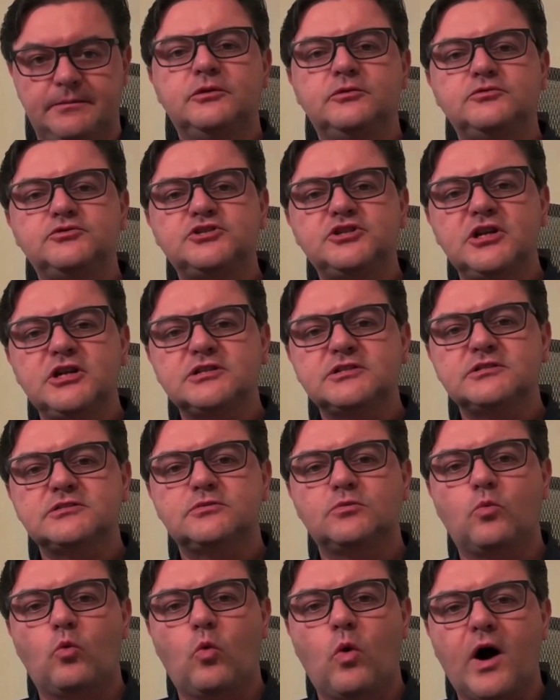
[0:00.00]
You
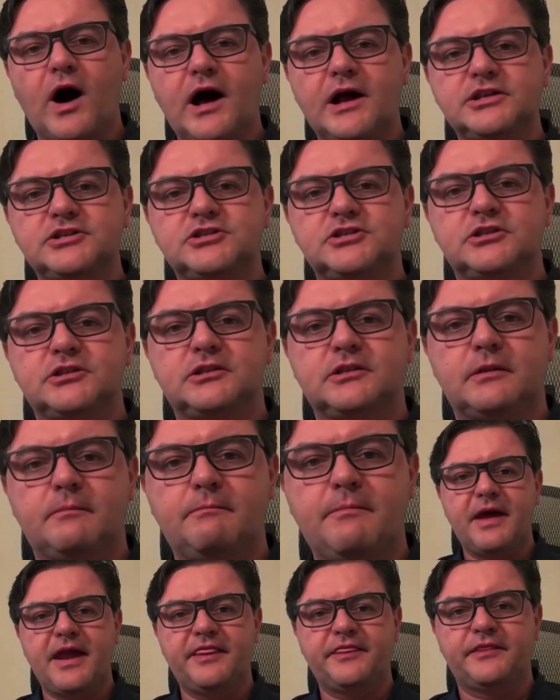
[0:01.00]
just watch the
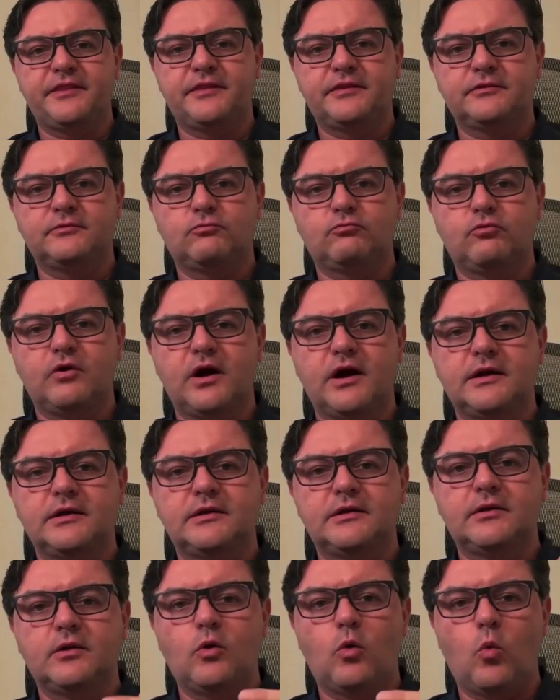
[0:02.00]
method
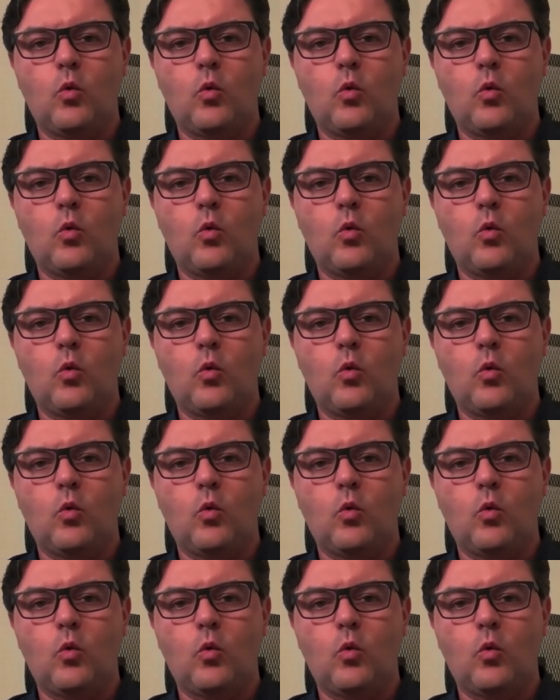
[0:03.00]
run